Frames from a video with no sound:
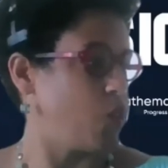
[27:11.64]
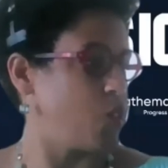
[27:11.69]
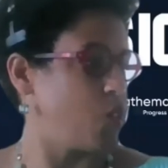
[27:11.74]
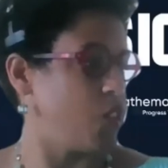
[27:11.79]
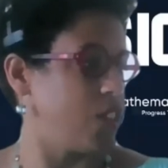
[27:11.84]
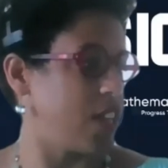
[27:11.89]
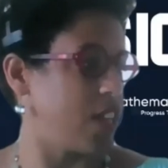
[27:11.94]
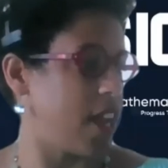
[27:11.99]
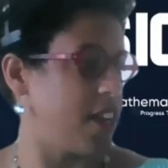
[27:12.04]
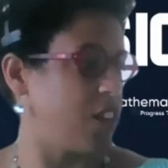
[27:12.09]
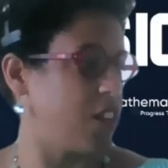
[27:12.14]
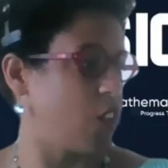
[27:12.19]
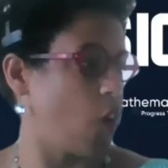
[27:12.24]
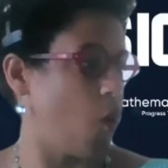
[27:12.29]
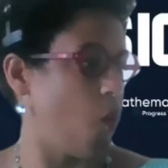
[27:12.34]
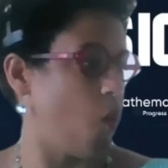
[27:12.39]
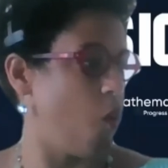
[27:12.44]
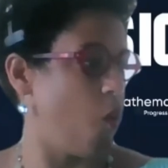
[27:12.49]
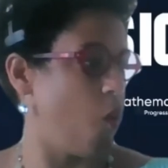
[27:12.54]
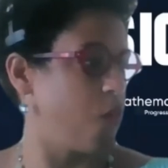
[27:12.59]
today to
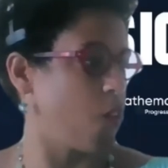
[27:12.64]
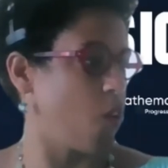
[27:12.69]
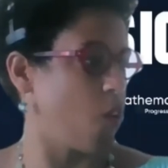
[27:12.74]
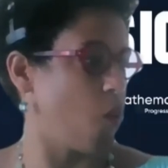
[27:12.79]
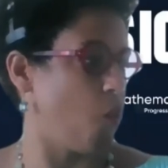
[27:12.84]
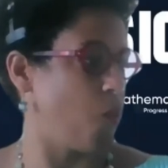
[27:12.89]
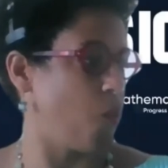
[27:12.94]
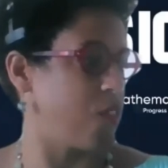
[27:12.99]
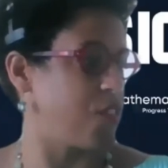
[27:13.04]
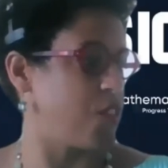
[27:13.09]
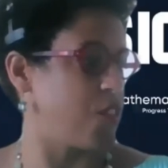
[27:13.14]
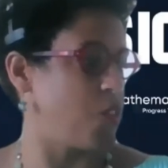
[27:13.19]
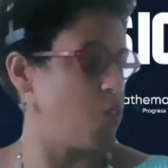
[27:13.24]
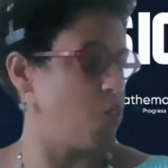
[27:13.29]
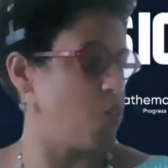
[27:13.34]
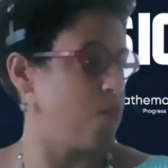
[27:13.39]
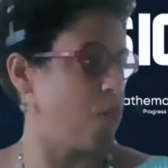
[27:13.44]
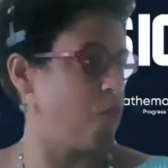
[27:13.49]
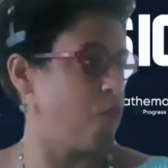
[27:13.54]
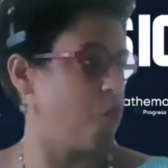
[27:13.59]
go over with
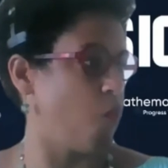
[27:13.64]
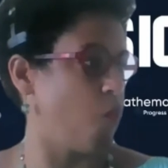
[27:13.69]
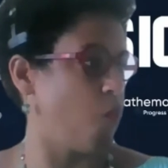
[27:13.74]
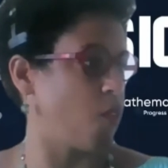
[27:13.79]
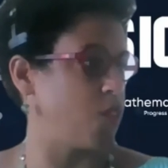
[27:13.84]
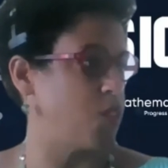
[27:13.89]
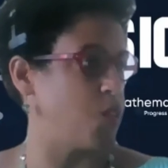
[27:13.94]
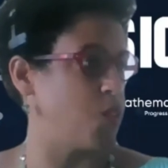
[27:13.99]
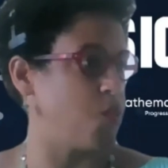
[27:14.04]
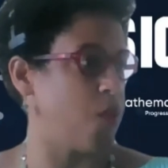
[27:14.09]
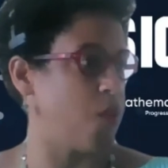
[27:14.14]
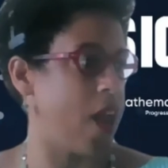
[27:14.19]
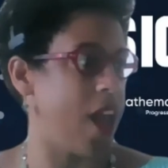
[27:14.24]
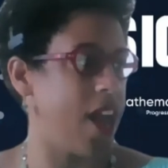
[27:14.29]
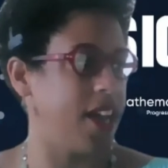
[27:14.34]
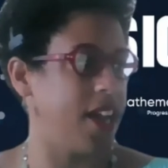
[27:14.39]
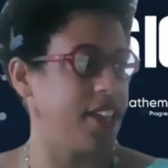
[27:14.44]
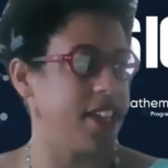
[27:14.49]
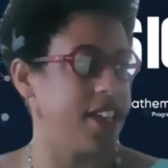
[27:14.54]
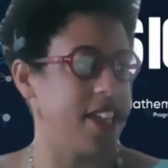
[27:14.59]
you before you
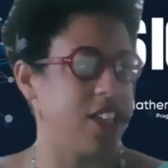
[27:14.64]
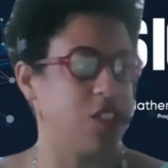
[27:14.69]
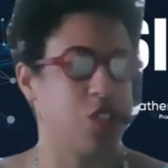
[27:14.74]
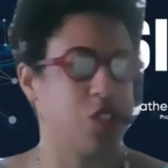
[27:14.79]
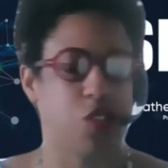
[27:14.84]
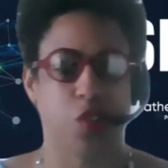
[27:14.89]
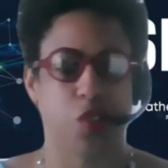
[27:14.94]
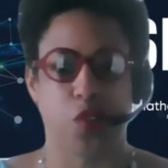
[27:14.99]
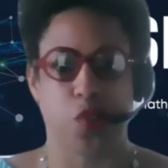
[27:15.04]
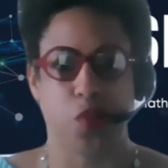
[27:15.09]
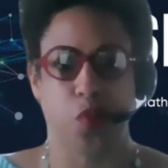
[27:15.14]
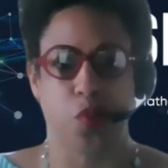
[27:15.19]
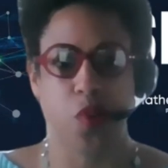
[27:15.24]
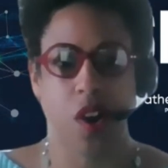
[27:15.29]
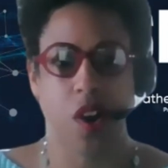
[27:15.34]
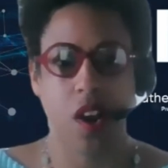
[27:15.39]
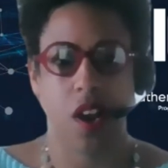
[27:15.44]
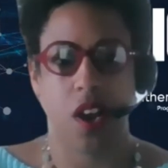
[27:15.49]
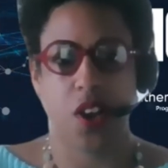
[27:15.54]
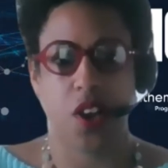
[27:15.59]
head into
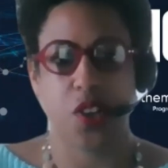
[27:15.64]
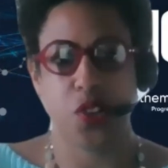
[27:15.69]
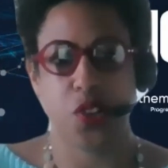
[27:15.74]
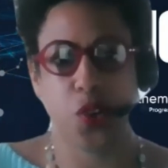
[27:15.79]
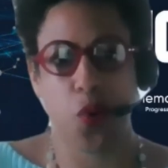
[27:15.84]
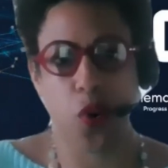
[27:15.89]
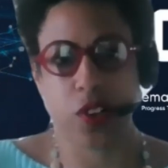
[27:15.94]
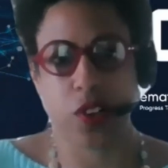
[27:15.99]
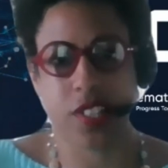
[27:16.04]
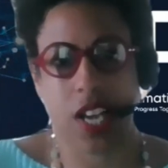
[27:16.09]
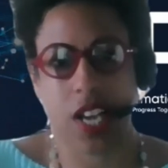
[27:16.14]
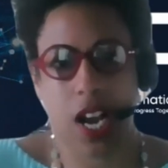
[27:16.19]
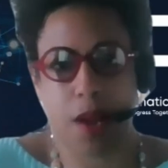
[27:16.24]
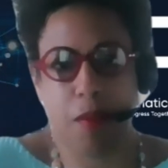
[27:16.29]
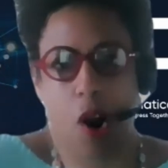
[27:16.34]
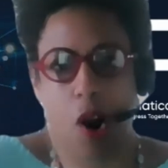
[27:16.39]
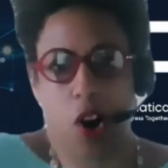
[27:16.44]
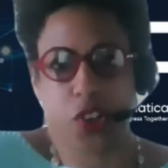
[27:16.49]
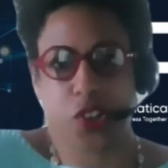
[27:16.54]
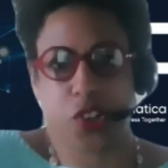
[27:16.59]
your
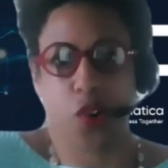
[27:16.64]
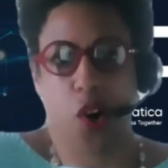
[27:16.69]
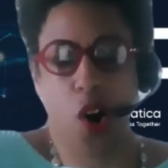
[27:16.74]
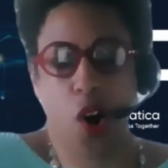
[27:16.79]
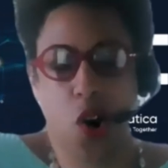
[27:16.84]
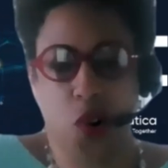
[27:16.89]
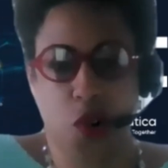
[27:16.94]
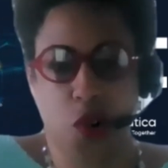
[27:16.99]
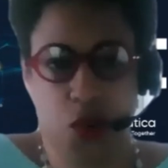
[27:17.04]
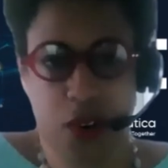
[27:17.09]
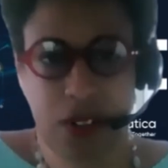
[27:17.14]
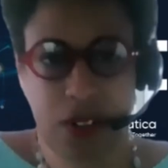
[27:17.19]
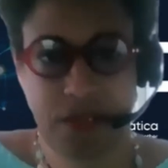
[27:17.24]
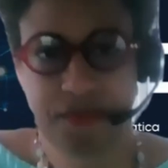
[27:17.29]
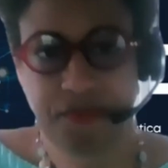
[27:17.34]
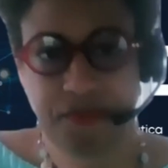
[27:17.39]
time on your own.